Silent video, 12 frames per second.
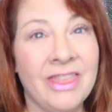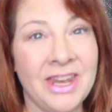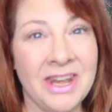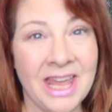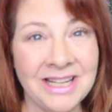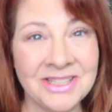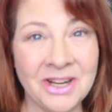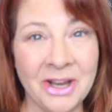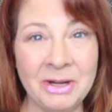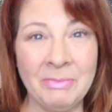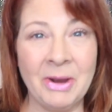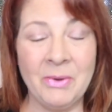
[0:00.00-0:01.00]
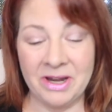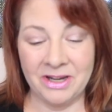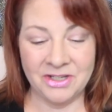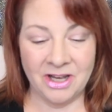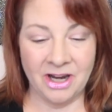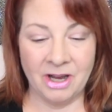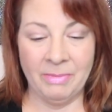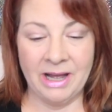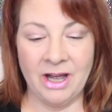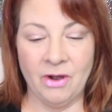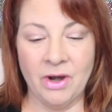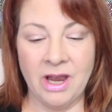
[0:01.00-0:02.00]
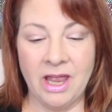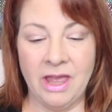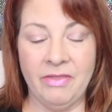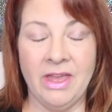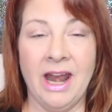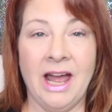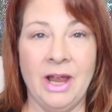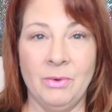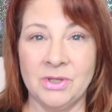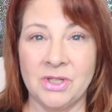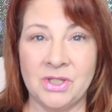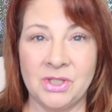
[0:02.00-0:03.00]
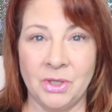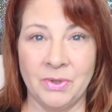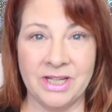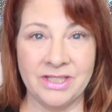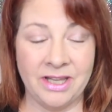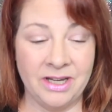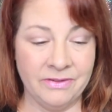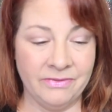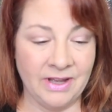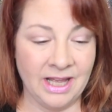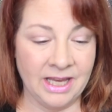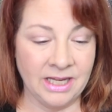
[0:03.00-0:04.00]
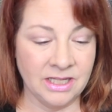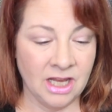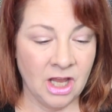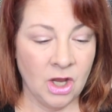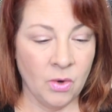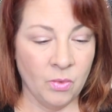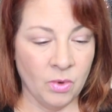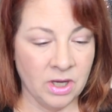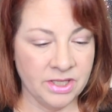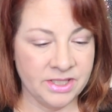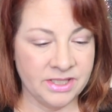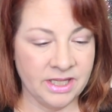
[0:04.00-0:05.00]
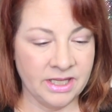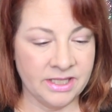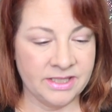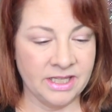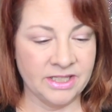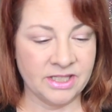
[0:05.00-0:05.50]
The next item I want to talk about that I was so excited to find was this.